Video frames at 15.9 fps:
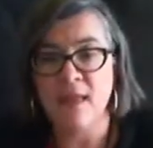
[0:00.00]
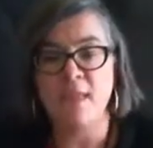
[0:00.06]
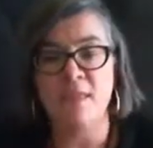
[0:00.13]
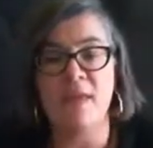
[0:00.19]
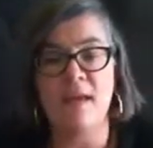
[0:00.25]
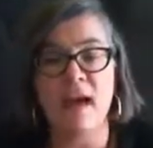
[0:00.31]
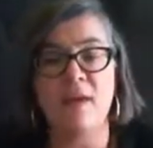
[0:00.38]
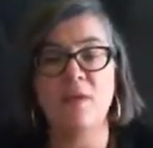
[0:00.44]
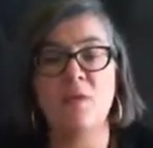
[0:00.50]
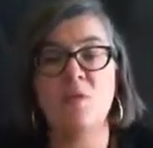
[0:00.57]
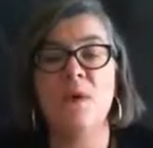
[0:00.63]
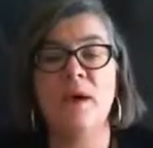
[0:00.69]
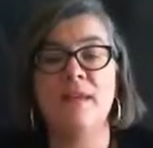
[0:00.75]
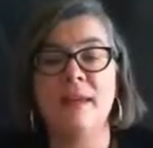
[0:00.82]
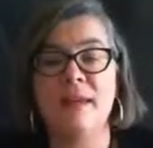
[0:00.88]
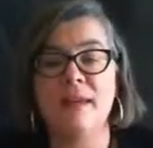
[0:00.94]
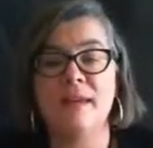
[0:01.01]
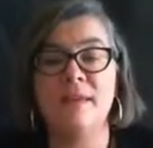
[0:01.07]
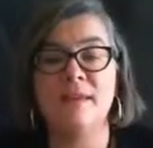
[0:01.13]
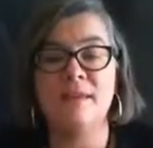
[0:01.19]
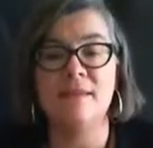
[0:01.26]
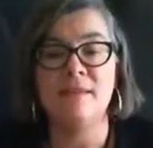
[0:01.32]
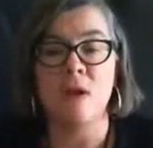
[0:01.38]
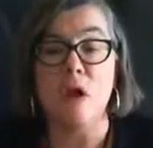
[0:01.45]
The other one
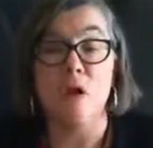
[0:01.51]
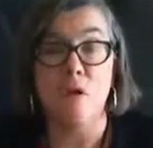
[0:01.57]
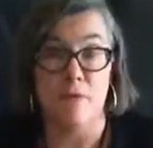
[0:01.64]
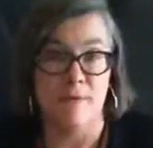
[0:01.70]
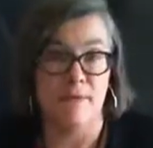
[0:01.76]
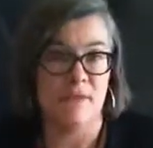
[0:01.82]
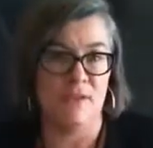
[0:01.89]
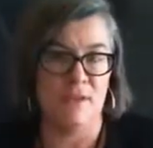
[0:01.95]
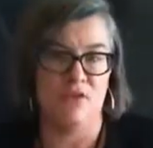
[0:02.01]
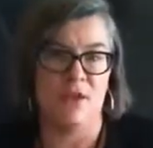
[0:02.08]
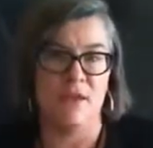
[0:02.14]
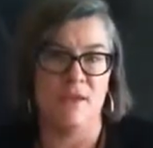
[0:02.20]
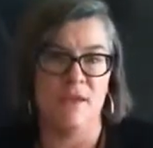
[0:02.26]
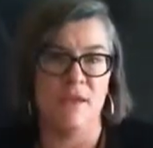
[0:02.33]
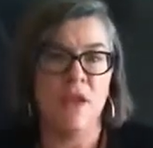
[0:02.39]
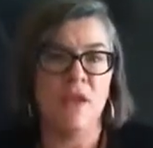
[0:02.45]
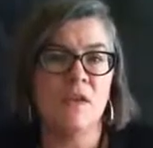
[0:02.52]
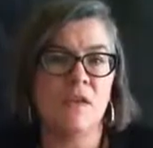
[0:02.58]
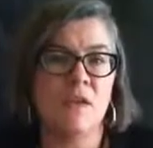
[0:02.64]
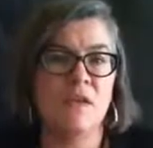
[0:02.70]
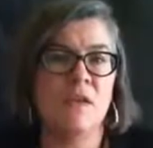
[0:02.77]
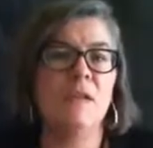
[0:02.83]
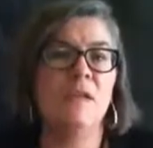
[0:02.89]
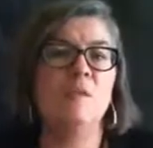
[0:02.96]
is overstress.
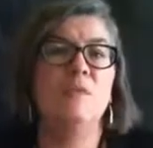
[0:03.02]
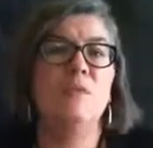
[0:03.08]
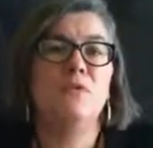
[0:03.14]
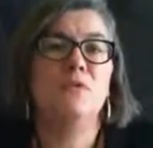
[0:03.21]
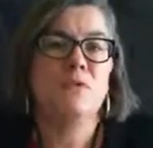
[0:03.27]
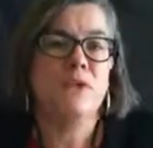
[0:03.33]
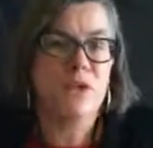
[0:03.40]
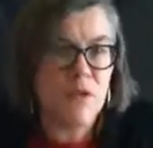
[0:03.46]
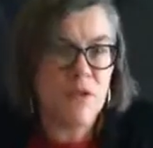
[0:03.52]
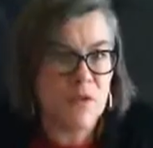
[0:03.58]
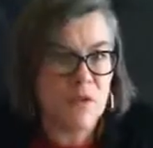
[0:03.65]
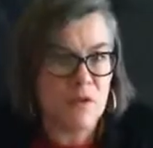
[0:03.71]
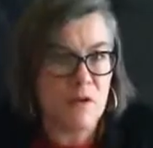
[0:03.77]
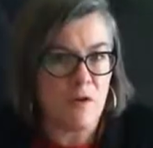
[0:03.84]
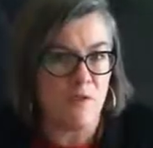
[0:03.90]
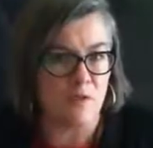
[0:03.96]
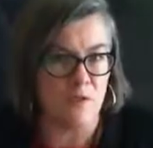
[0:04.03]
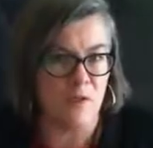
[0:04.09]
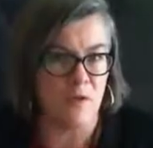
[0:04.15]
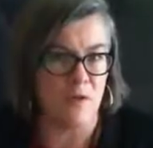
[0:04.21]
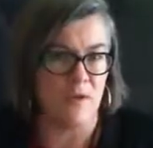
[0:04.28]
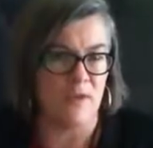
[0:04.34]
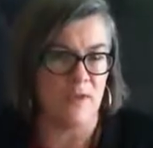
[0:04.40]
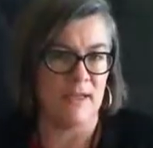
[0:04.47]
So this is pushing yourself
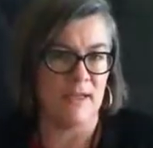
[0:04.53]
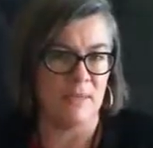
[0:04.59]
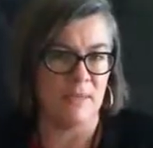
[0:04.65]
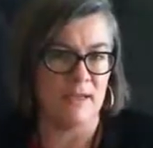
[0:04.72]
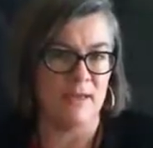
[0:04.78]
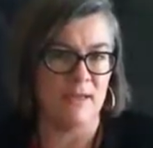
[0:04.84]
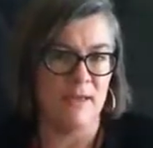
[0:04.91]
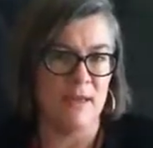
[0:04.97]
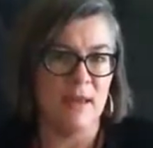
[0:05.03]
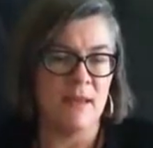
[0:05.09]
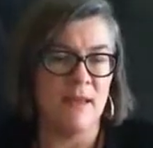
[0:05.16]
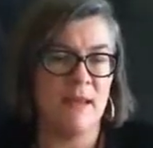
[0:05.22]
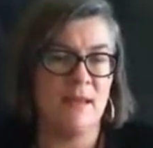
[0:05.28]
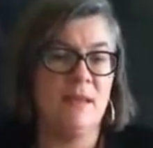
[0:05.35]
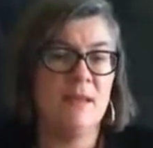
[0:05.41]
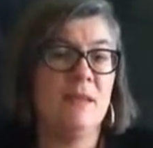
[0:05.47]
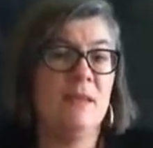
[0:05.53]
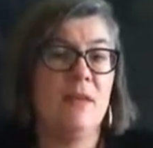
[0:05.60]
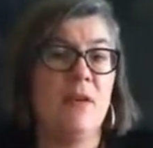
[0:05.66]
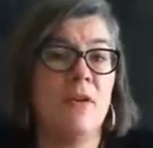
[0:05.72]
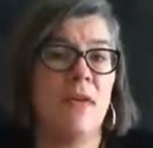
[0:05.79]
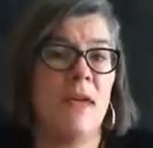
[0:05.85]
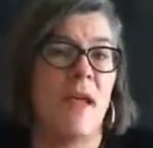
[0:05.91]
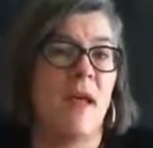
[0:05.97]
beyond the limits. Now, this is
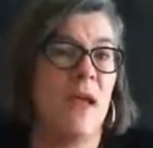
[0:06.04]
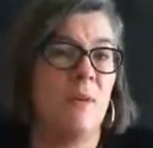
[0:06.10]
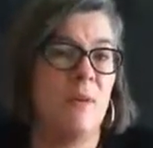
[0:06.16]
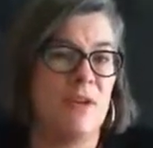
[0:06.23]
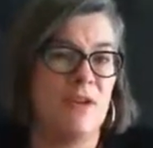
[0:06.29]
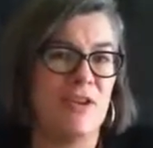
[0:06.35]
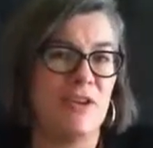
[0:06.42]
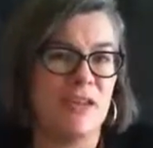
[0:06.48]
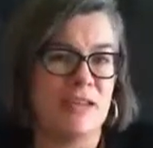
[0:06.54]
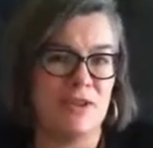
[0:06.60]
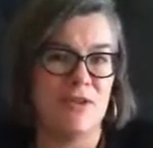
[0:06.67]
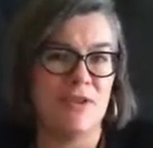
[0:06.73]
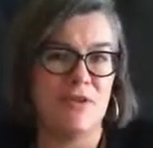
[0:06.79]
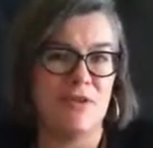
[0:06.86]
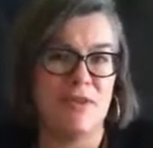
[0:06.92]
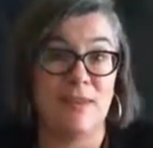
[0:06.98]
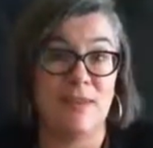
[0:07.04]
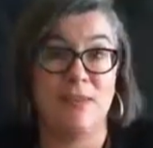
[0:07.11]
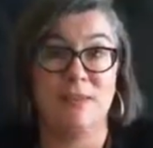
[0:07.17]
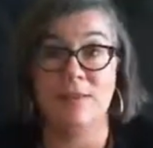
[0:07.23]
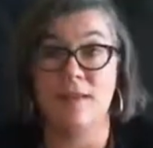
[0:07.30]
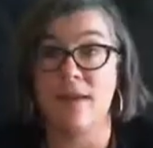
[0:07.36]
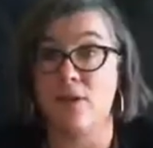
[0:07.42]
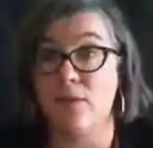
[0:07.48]
okay when you need to do
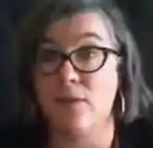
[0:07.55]
things like